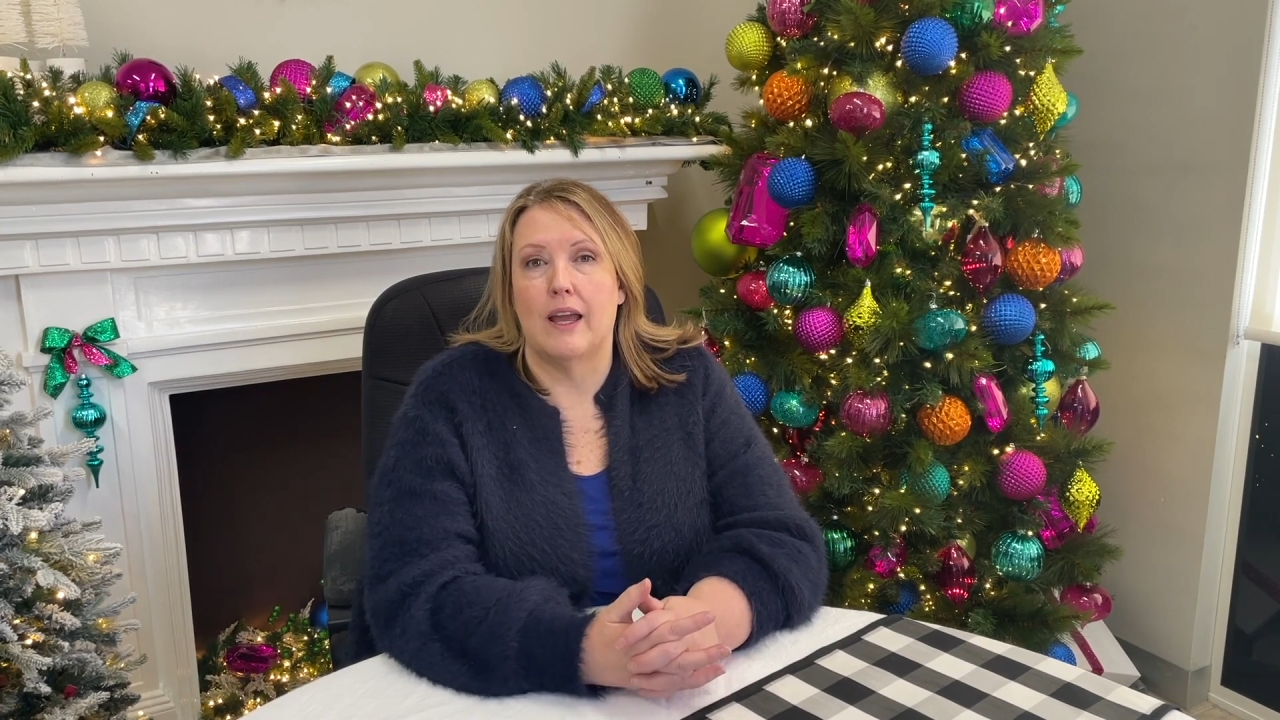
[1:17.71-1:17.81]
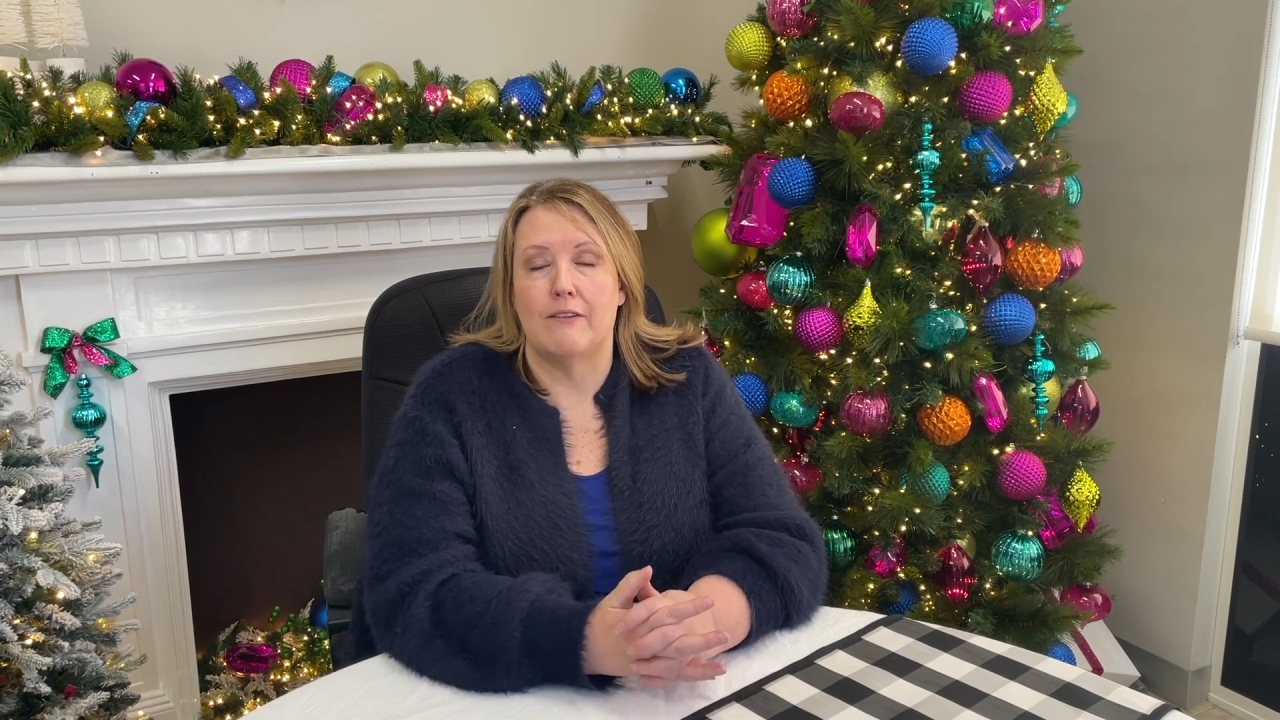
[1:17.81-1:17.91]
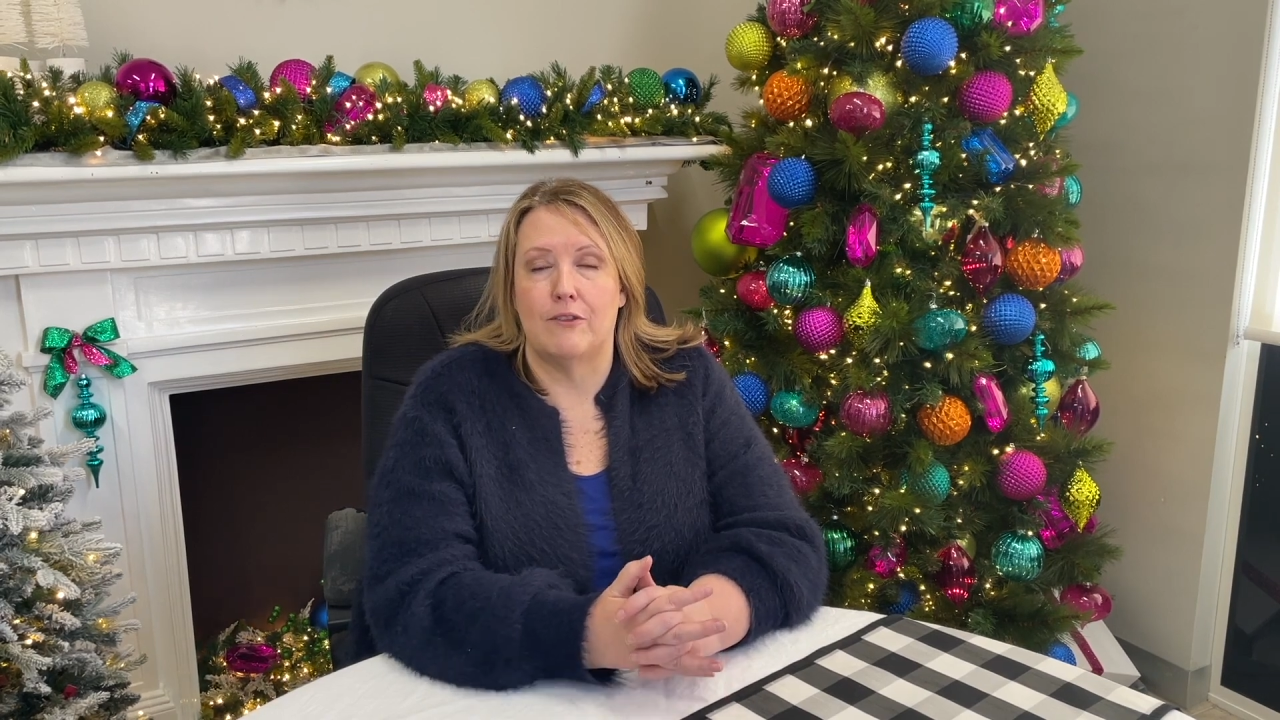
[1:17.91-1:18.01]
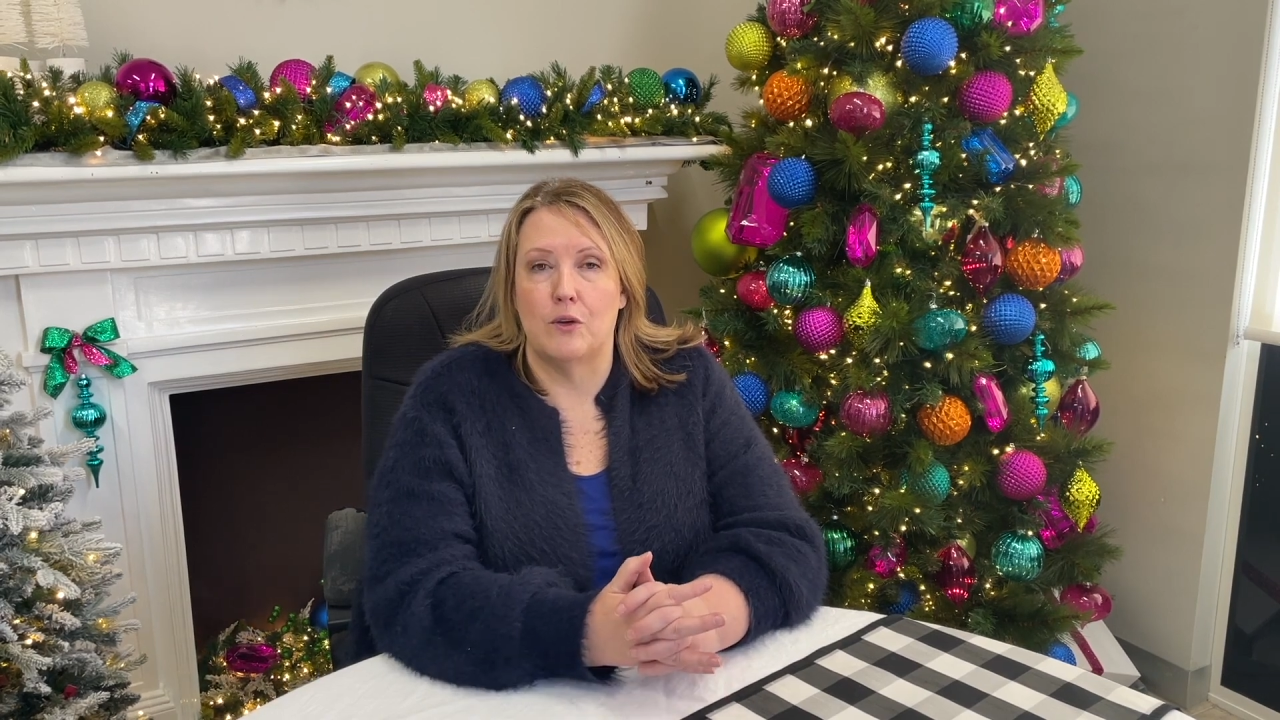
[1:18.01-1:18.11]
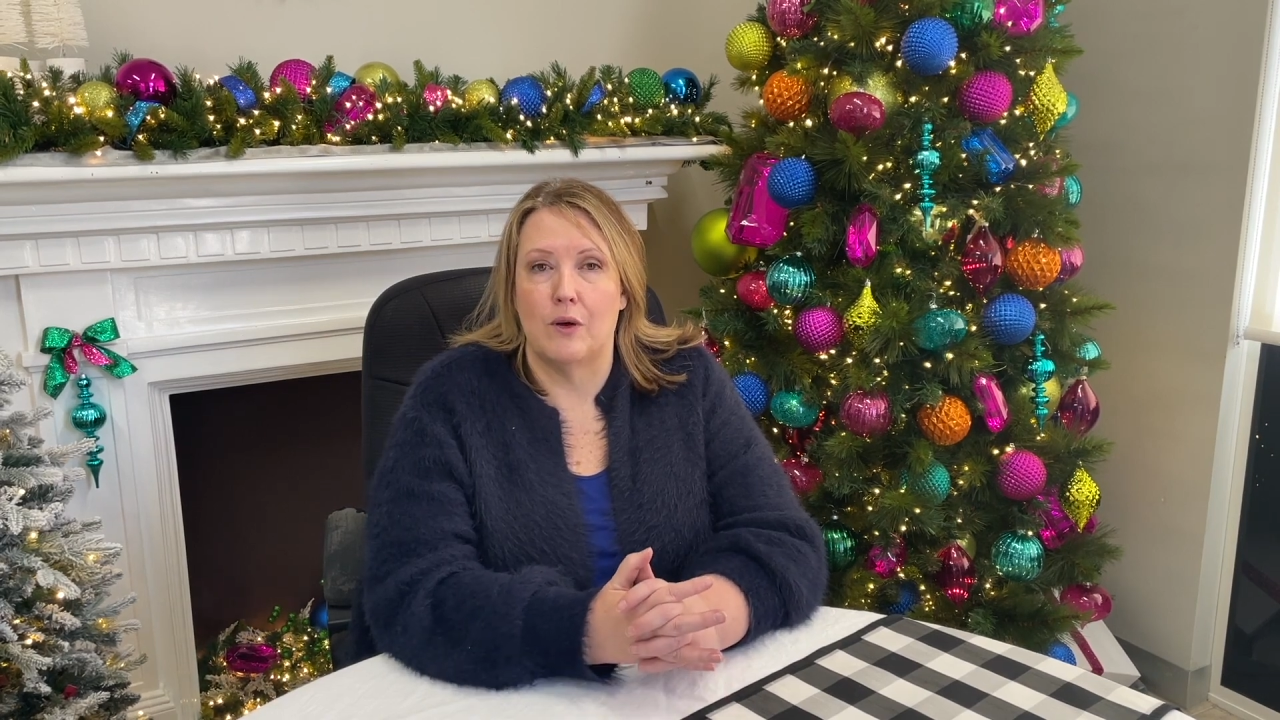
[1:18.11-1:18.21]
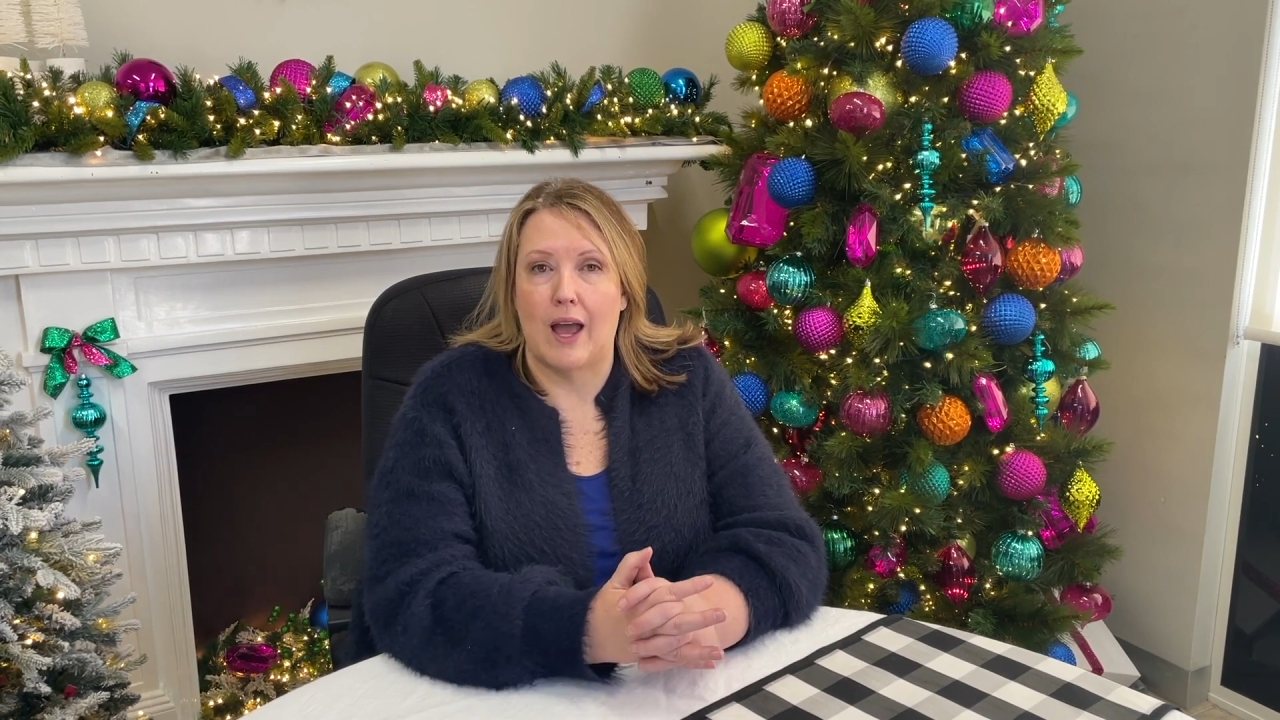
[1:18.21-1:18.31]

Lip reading: if you